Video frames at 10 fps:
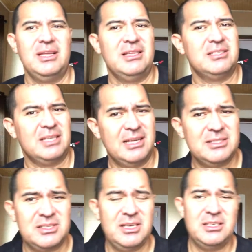this
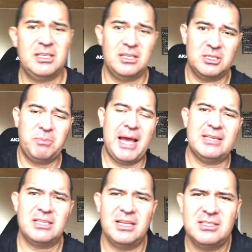Lent season, this
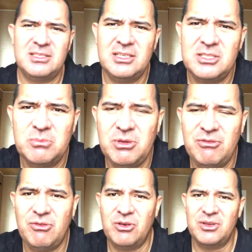past Lent season
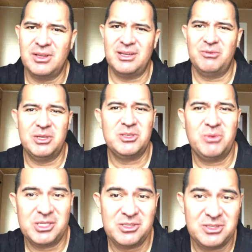before
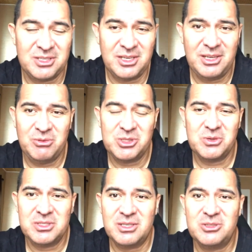Resurrection Sunday, which
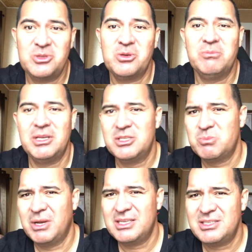was a tremendous
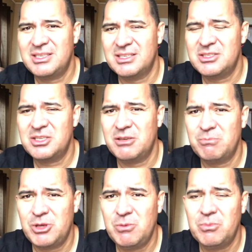blessing in seeing
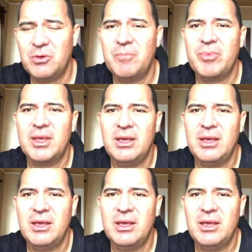people